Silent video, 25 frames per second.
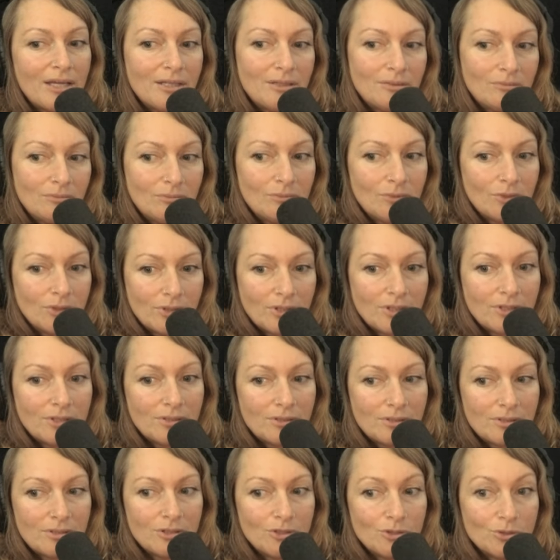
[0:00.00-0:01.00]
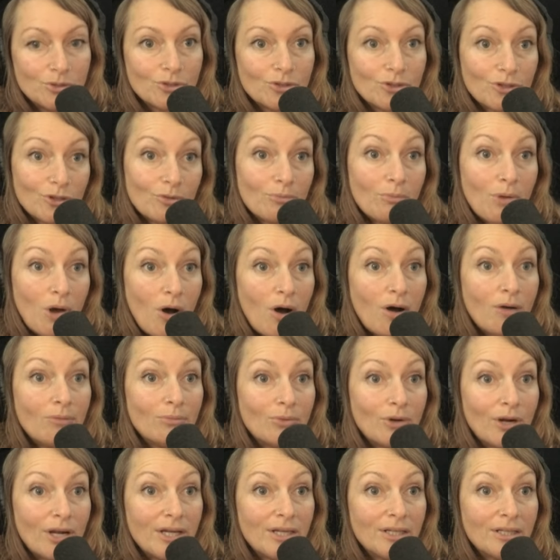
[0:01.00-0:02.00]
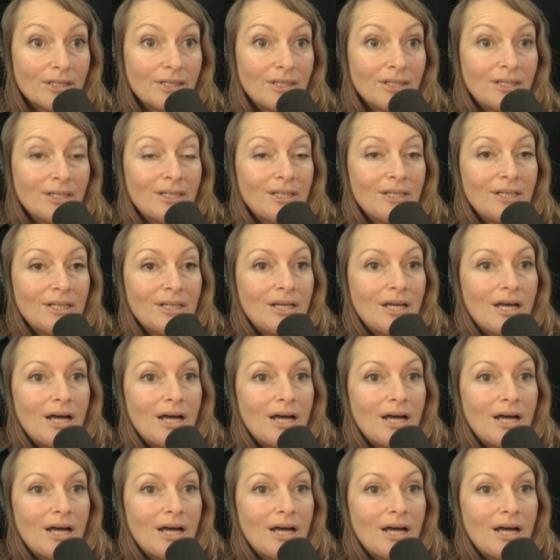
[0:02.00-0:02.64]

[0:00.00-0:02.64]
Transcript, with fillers: really it's usually your mom right mm-hmm.